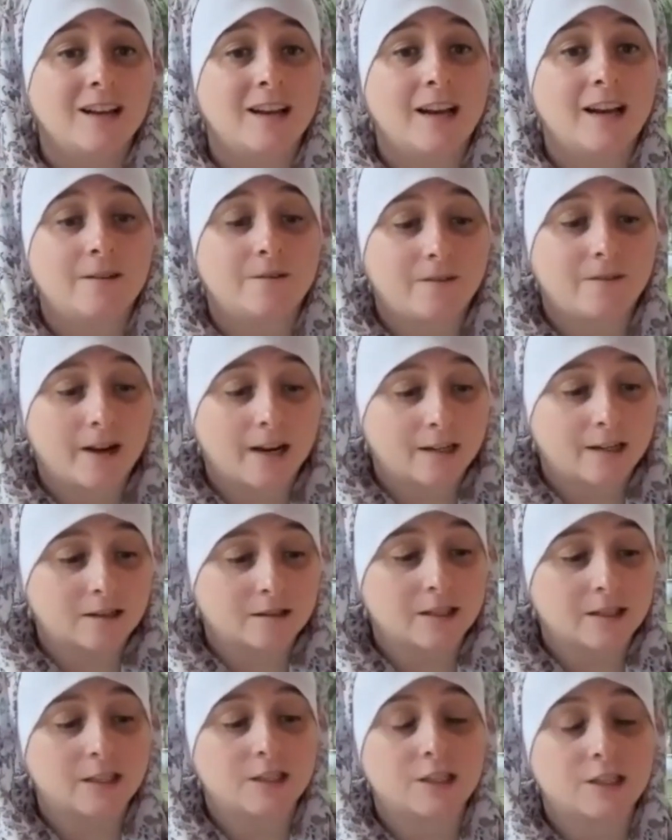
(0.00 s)
And
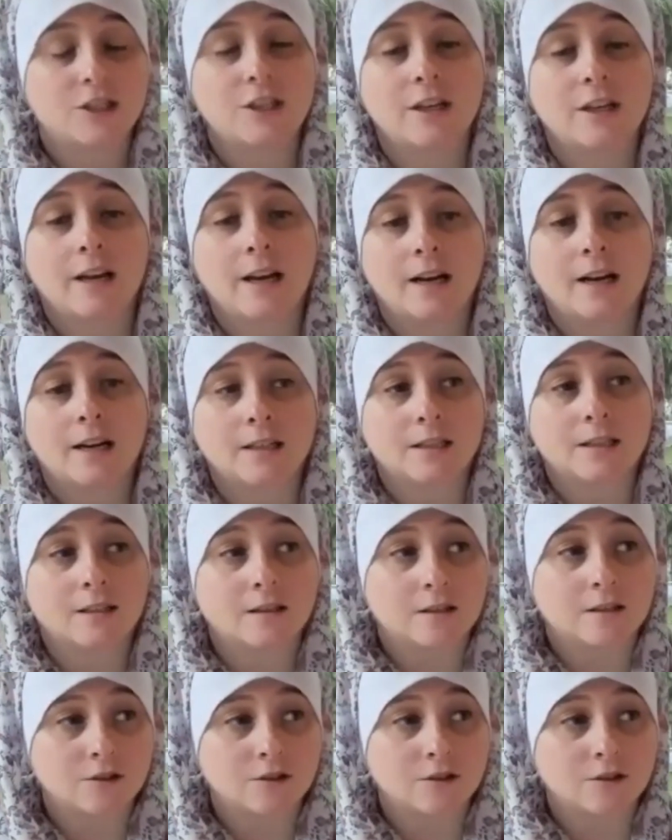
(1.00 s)
finally, she has the